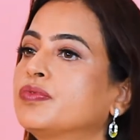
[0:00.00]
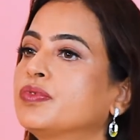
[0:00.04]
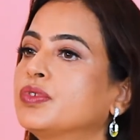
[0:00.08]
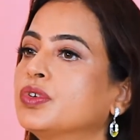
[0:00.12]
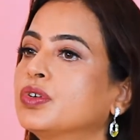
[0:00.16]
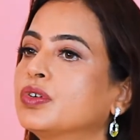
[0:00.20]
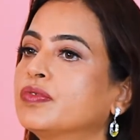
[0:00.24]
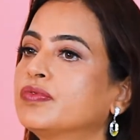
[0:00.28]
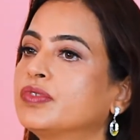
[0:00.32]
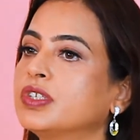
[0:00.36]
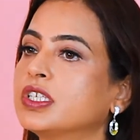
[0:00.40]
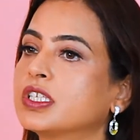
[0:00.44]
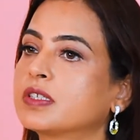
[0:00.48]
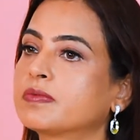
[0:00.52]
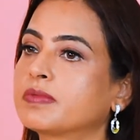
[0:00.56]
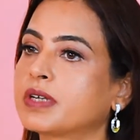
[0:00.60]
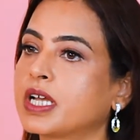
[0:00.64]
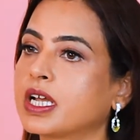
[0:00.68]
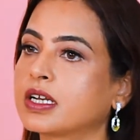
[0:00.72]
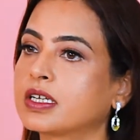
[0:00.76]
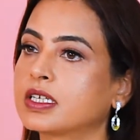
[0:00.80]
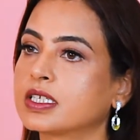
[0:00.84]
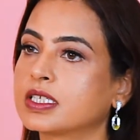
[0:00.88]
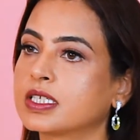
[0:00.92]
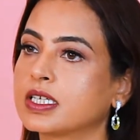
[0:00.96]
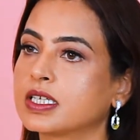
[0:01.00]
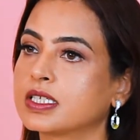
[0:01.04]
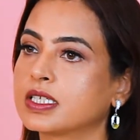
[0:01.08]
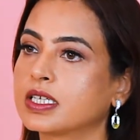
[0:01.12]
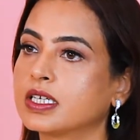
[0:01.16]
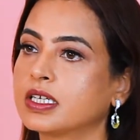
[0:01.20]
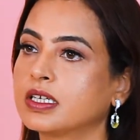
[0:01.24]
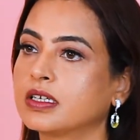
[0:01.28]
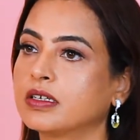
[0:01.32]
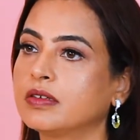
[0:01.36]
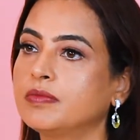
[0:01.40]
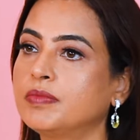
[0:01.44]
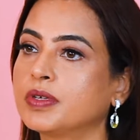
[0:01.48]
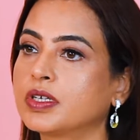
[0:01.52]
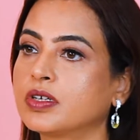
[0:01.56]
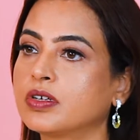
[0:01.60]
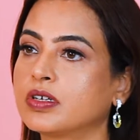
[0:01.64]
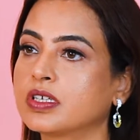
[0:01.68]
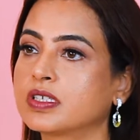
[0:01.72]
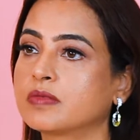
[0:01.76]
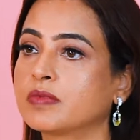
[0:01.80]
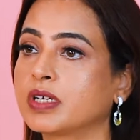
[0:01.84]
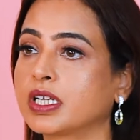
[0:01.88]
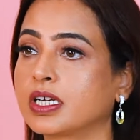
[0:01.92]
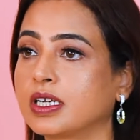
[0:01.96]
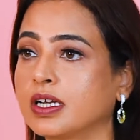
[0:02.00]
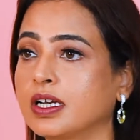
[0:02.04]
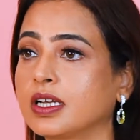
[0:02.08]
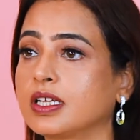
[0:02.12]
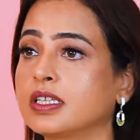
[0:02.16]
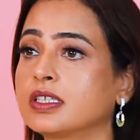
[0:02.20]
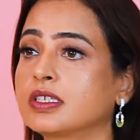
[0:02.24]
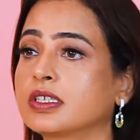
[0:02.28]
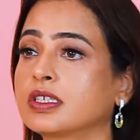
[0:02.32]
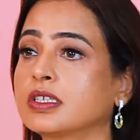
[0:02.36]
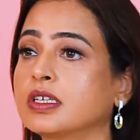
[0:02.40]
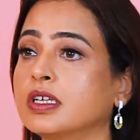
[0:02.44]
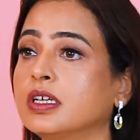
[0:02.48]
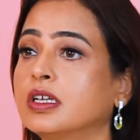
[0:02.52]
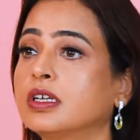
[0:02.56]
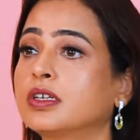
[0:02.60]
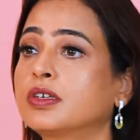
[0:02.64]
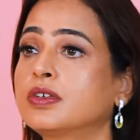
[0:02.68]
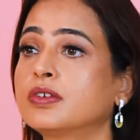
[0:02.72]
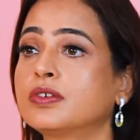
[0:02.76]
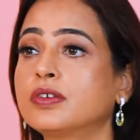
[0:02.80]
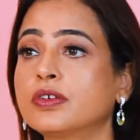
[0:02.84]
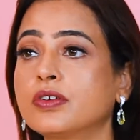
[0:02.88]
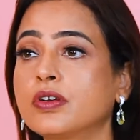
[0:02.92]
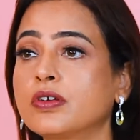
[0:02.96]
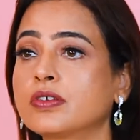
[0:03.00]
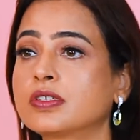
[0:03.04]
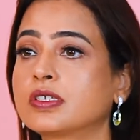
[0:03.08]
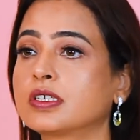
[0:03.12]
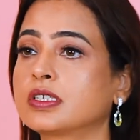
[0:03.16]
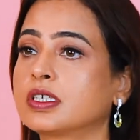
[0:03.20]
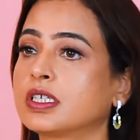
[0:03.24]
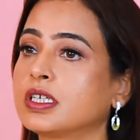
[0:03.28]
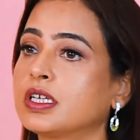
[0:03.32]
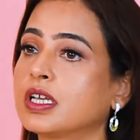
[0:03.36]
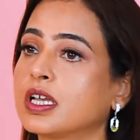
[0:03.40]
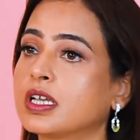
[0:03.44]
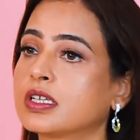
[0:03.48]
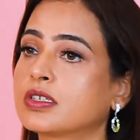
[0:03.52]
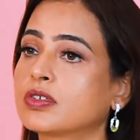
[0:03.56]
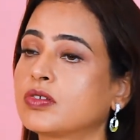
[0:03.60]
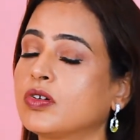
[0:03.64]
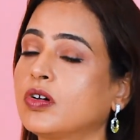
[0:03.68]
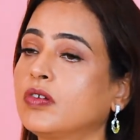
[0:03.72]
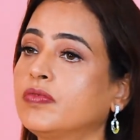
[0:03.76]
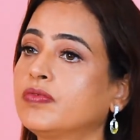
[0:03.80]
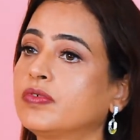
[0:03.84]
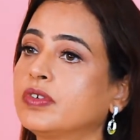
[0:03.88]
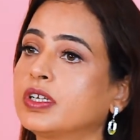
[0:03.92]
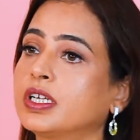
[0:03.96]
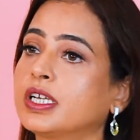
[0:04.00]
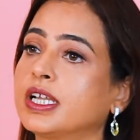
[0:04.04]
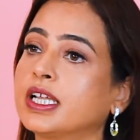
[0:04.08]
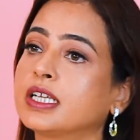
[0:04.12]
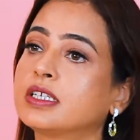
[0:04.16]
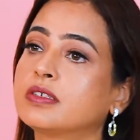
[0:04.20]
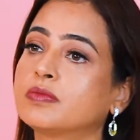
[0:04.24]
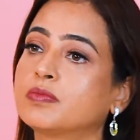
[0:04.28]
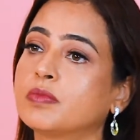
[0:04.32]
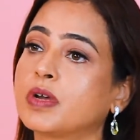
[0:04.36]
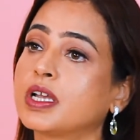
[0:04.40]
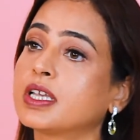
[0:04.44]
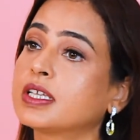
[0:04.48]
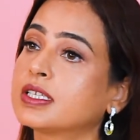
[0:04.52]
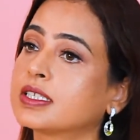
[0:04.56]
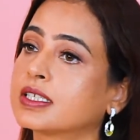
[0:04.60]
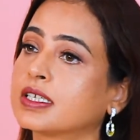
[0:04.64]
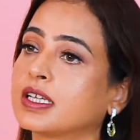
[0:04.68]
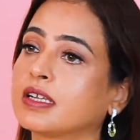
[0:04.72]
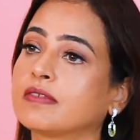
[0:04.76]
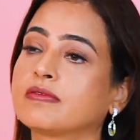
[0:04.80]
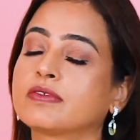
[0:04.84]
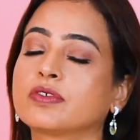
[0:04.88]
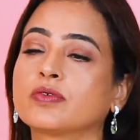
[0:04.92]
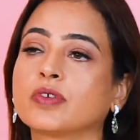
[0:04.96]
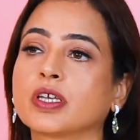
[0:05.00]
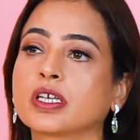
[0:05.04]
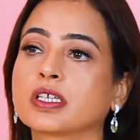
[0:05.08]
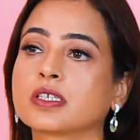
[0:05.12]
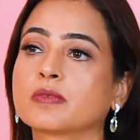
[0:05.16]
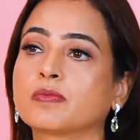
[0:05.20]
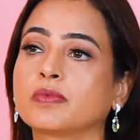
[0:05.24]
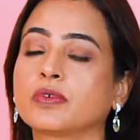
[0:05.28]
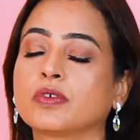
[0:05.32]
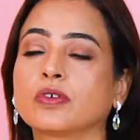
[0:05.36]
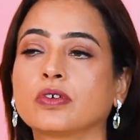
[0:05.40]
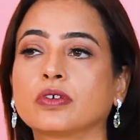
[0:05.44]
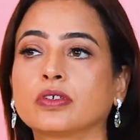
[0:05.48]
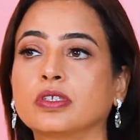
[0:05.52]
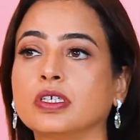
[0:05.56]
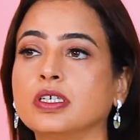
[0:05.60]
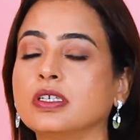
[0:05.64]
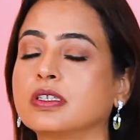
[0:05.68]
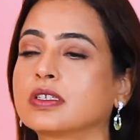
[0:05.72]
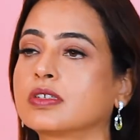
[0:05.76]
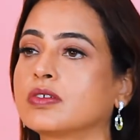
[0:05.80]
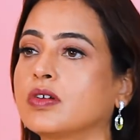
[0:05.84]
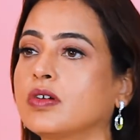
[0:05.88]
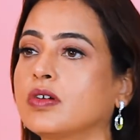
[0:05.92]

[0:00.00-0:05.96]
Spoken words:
few of these practices here because my clients' curiosity has often led myself to explore these